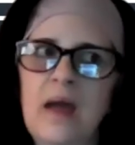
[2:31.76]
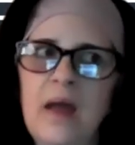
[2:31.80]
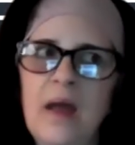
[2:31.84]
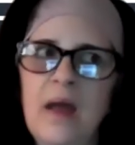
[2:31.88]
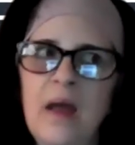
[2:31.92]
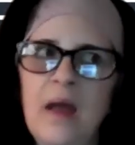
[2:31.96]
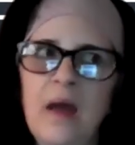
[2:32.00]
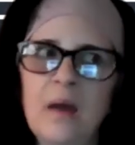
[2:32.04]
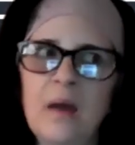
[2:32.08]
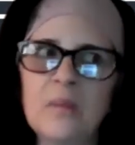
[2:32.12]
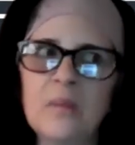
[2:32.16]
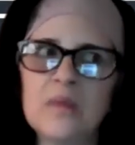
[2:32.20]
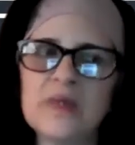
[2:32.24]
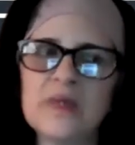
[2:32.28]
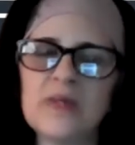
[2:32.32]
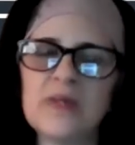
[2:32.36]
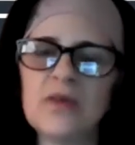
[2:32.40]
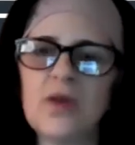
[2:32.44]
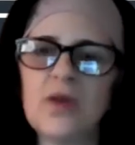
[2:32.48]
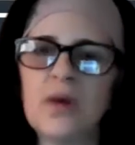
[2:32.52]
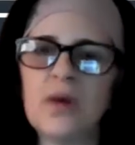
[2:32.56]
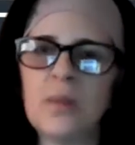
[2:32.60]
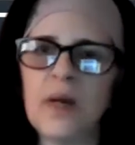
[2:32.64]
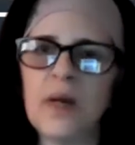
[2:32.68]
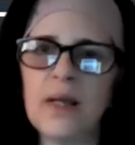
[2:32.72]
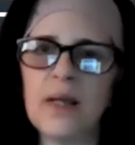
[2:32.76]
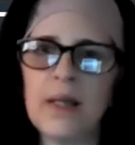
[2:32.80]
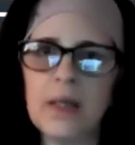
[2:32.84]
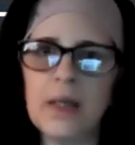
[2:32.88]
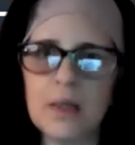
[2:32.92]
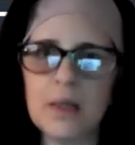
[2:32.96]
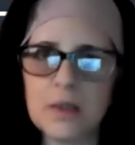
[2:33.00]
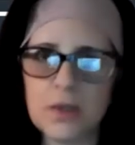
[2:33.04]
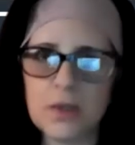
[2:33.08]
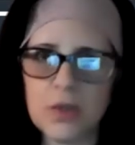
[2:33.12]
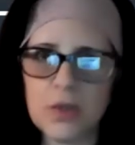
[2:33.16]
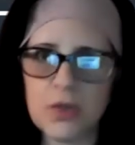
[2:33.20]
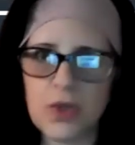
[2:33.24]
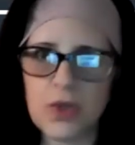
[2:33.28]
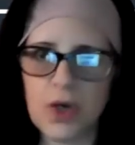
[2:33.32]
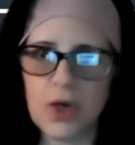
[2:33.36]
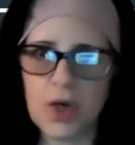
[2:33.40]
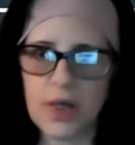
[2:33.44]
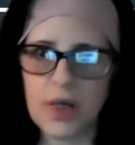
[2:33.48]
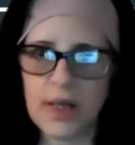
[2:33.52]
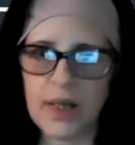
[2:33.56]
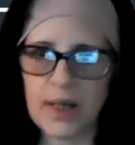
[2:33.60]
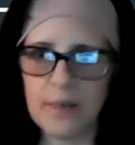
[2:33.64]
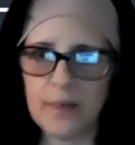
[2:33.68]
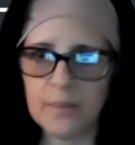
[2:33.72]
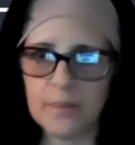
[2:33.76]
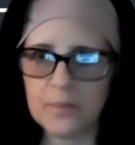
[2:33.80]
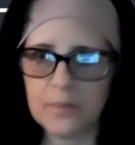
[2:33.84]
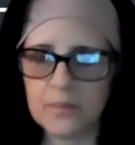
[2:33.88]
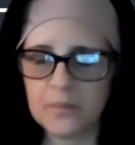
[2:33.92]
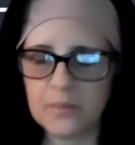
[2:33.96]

am still on my cancer journey,